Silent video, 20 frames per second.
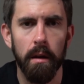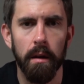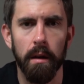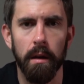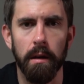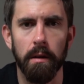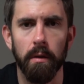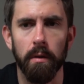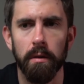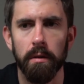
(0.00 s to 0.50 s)

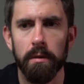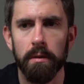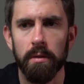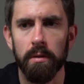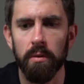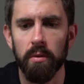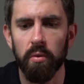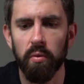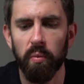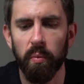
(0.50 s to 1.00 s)
In order
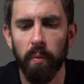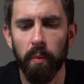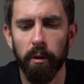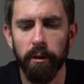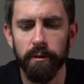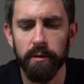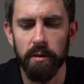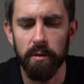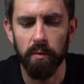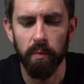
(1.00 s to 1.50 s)

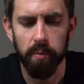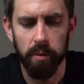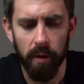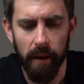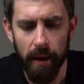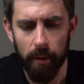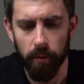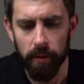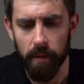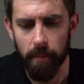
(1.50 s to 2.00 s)
to
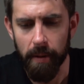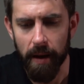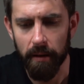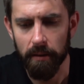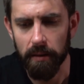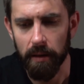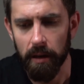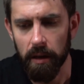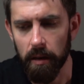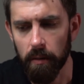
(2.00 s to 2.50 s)
play with a
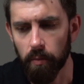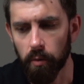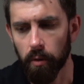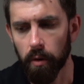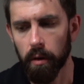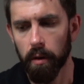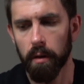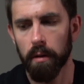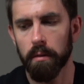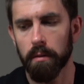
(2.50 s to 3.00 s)
mouse and
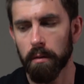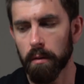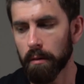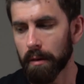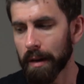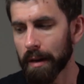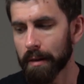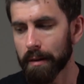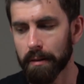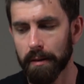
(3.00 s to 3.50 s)
keyboard,
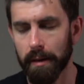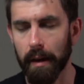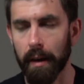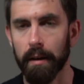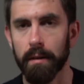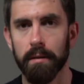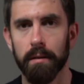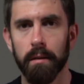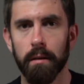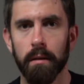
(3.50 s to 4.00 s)
you need a
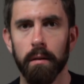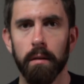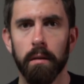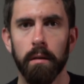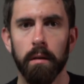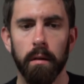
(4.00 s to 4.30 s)
desk.